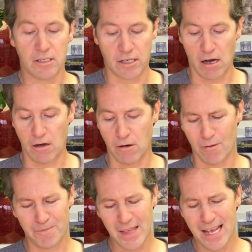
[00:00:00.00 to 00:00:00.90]

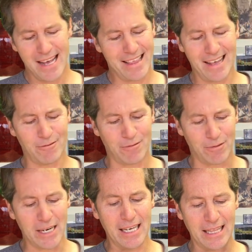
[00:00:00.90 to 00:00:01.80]
So
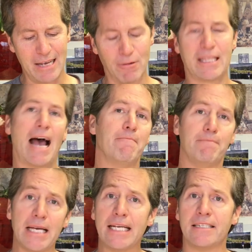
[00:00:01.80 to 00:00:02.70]
really what that
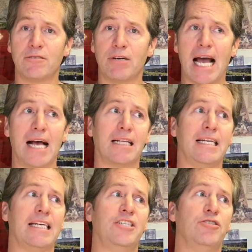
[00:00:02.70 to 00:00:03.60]
means in
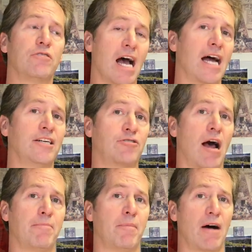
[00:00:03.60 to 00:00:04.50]
reality is you got to
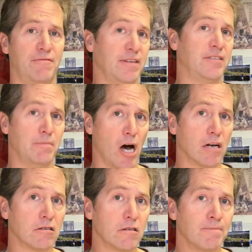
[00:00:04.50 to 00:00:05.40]
drop about fifty
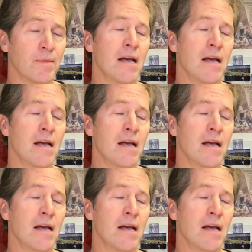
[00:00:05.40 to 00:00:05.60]
bucks.